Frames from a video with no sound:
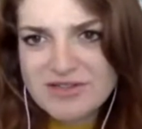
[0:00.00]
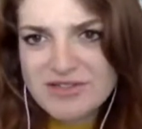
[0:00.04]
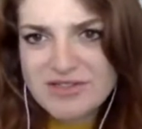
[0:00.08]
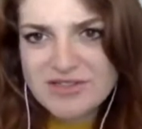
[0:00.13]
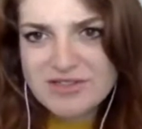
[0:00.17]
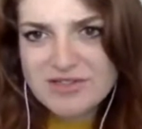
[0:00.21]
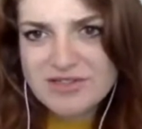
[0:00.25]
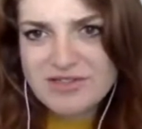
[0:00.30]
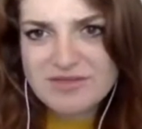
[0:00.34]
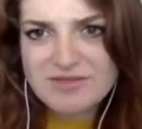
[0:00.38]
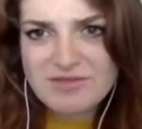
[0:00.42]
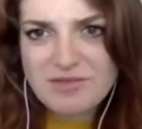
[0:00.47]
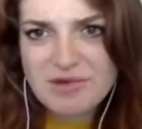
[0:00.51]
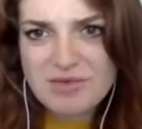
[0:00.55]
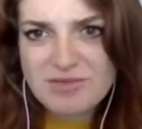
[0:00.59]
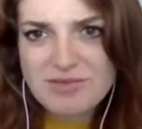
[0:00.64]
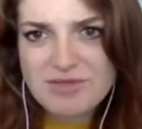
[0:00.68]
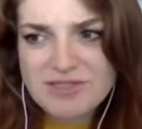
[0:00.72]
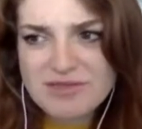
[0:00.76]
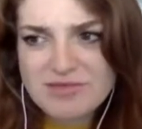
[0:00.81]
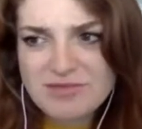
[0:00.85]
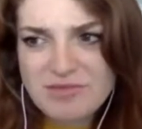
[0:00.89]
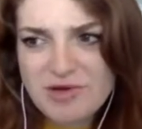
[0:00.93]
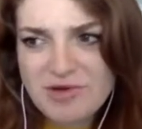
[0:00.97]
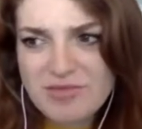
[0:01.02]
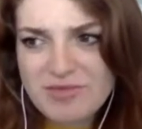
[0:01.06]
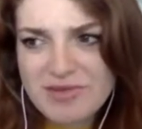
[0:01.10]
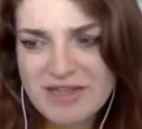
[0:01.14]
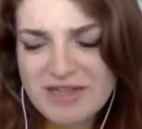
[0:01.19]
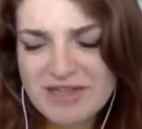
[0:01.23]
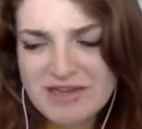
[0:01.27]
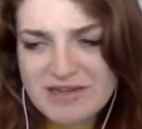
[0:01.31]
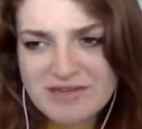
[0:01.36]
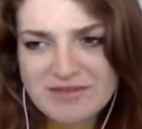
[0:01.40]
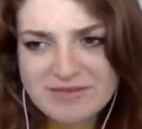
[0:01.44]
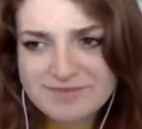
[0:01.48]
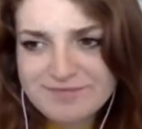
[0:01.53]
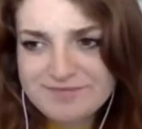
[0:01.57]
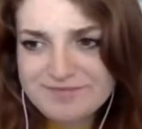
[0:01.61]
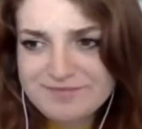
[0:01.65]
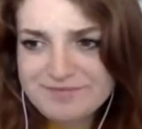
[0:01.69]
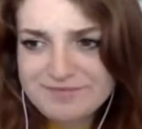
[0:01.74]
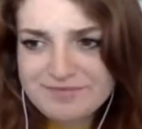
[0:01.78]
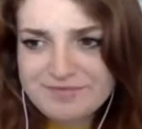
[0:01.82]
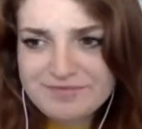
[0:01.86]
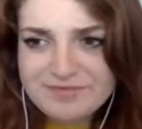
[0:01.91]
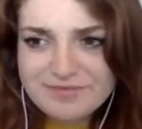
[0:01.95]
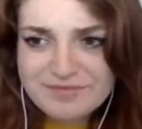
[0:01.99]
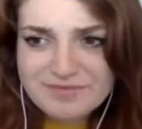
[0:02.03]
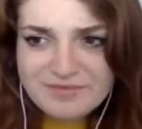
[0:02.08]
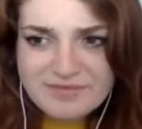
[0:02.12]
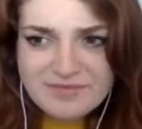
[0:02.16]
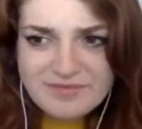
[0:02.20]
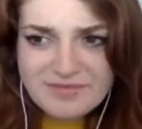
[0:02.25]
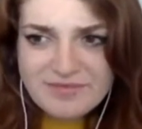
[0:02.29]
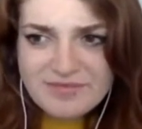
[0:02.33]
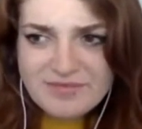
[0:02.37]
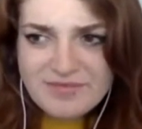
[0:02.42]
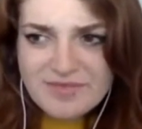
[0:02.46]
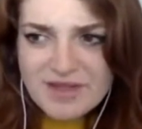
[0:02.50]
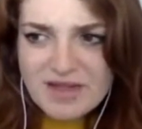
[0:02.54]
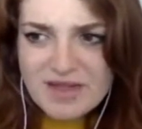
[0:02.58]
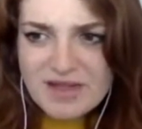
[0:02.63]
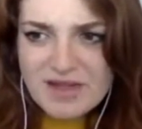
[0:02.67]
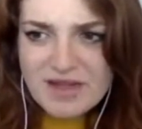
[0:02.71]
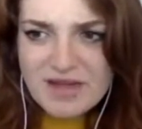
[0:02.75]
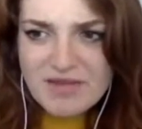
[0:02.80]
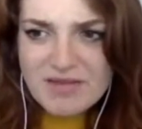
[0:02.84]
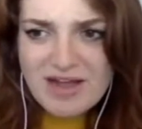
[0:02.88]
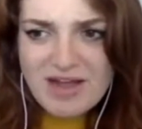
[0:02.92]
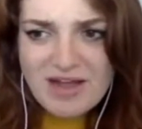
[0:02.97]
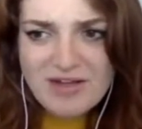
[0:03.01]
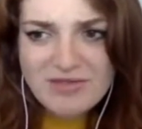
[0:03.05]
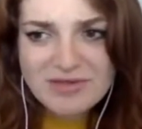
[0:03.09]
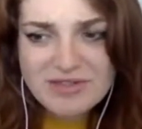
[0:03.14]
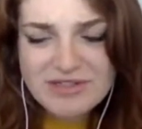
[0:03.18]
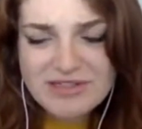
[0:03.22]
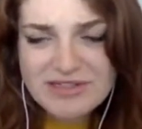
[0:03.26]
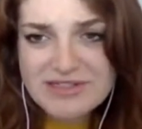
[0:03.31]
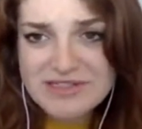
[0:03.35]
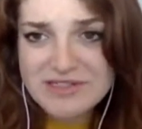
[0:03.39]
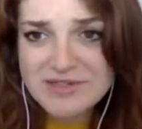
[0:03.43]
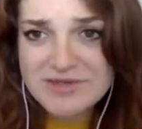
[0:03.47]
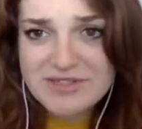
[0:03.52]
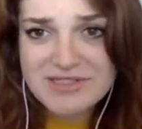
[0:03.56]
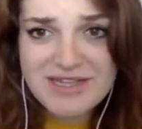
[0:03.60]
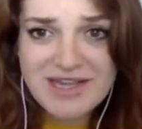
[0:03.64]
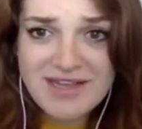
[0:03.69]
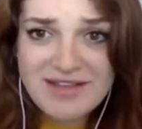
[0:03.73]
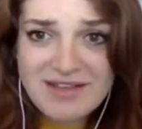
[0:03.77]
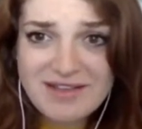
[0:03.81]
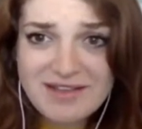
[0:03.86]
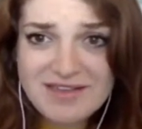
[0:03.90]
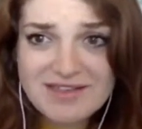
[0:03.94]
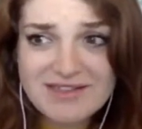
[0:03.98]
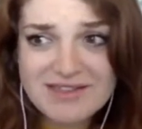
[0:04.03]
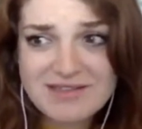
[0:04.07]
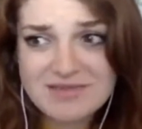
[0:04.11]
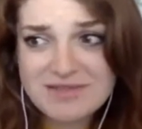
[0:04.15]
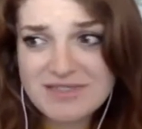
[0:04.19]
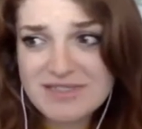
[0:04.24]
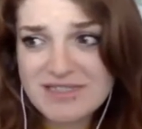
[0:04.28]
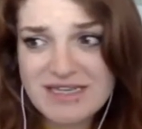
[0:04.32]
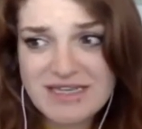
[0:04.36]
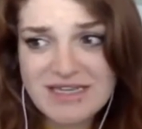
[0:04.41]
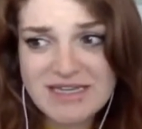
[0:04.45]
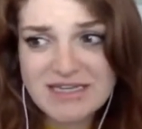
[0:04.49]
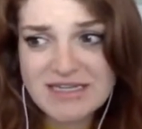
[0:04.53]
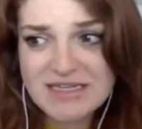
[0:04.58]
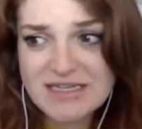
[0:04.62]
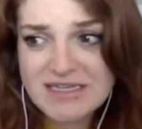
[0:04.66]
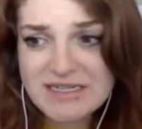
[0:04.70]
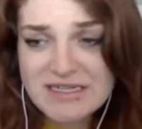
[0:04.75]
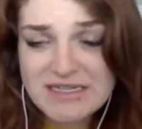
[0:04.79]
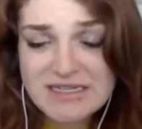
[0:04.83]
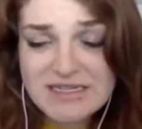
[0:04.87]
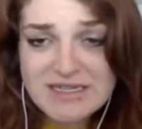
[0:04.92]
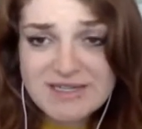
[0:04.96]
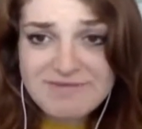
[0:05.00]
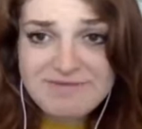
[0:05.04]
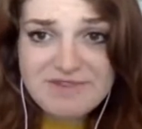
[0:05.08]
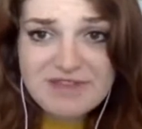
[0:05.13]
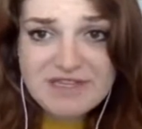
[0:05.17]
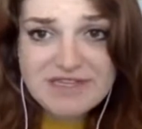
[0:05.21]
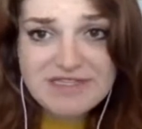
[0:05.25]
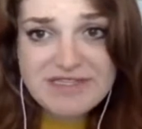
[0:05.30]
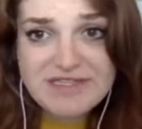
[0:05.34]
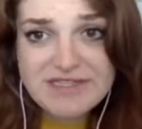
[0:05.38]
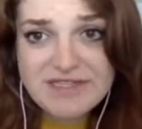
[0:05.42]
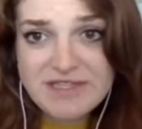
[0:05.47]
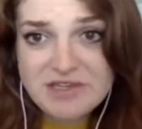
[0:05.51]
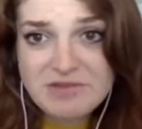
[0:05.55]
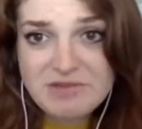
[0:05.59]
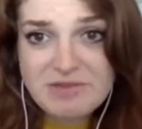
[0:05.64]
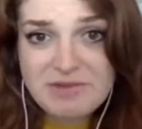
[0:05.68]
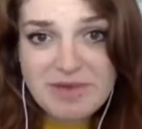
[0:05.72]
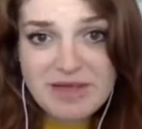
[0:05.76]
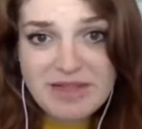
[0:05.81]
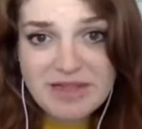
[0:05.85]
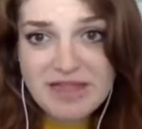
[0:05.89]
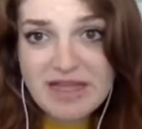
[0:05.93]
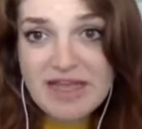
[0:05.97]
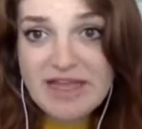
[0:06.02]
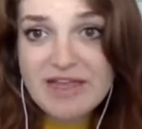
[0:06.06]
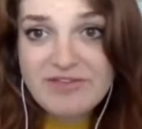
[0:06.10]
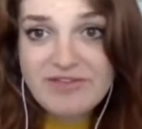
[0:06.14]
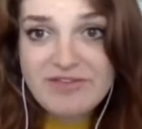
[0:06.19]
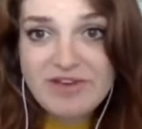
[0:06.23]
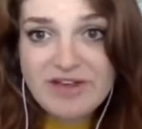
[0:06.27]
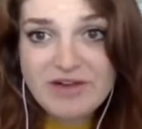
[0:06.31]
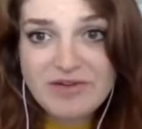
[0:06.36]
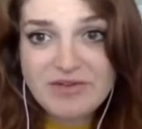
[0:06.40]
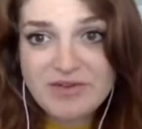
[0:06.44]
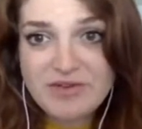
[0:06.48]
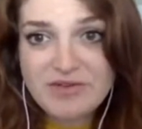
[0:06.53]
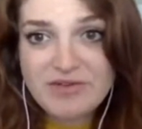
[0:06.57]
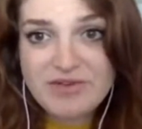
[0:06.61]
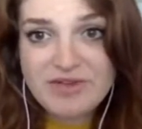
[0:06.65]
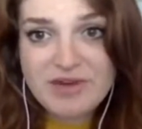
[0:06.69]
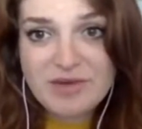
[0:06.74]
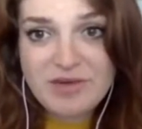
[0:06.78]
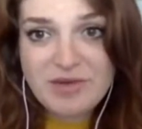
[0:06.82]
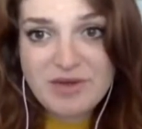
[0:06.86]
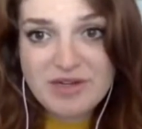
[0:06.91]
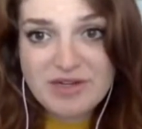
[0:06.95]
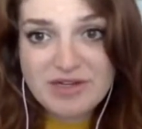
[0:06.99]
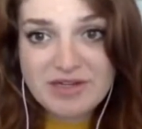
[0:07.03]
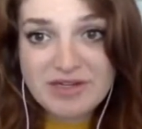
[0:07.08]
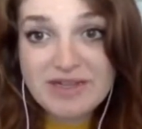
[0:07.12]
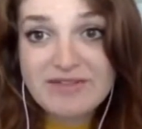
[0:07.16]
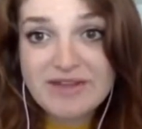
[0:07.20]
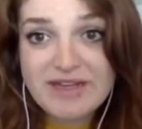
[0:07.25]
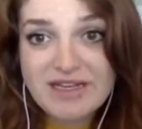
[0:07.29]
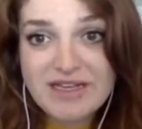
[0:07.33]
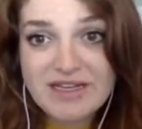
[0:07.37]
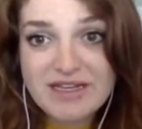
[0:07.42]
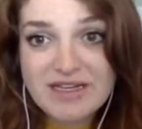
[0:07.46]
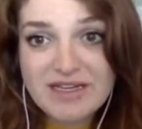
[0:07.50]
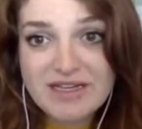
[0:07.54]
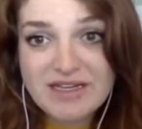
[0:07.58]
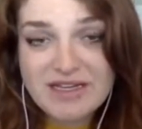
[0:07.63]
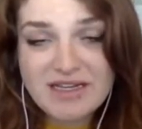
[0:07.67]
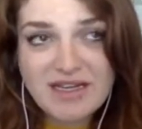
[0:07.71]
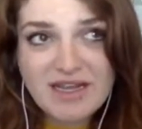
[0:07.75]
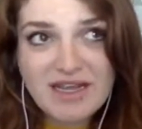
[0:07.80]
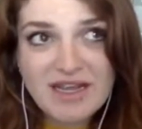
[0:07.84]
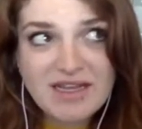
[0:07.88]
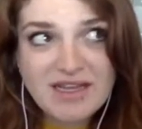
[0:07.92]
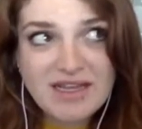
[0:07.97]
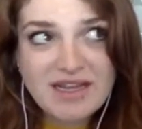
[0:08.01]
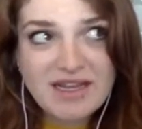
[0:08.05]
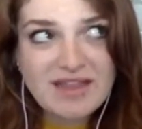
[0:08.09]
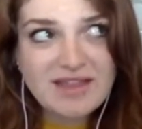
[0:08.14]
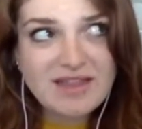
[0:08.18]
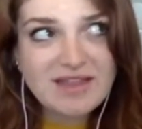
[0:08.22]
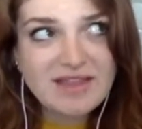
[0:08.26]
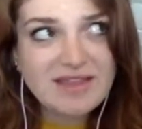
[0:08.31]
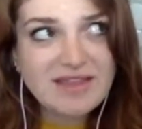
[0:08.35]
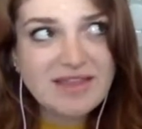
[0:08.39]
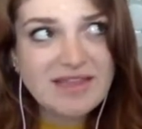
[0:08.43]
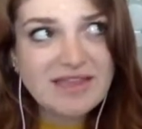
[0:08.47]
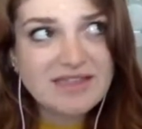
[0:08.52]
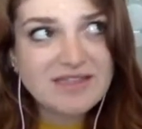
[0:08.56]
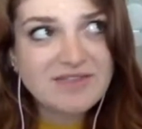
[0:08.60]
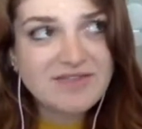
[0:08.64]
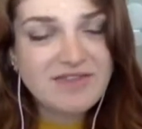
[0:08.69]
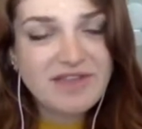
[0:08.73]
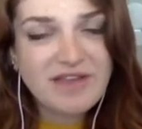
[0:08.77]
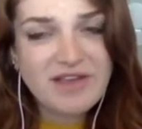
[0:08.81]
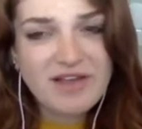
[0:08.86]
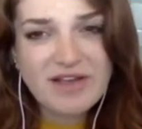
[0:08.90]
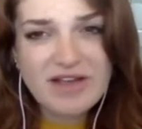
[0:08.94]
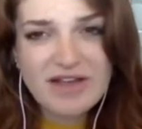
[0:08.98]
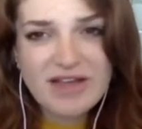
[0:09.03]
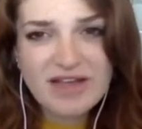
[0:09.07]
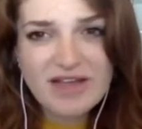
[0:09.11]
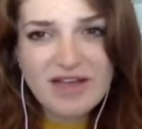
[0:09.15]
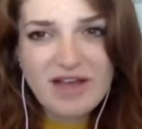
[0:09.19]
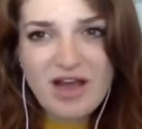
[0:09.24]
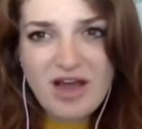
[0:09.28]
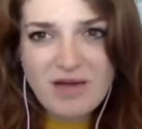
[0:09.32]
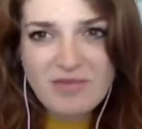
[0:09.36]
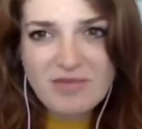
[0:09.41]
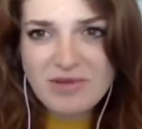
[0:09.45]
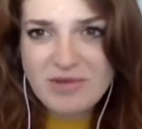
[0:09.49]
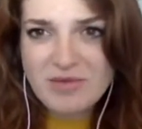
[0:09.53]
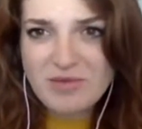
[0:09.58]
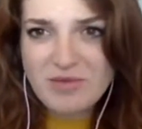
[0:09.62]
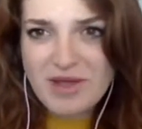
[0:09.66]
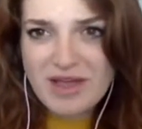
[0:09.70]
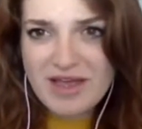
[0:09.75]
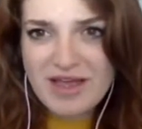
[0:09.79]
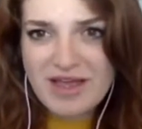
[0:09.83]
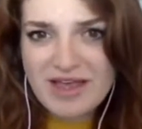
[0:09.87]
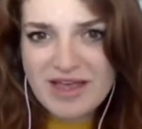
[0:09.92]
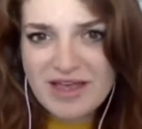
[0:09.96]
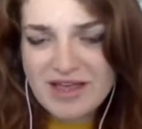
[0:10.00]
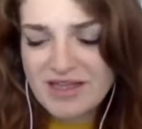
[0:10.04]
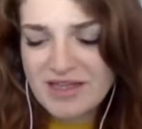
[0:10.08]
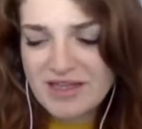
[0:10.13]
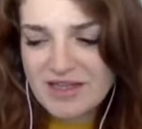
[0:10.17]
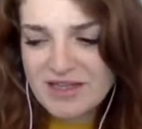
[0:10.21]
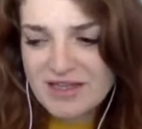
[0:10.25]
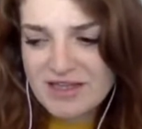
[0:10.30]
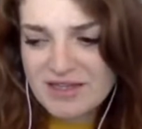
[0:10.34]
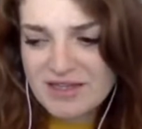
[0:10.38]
was just moment to moment, and I got really suicidal because I was like, this is going to be my life. I don't know that I want to live it. And I think that's a very common way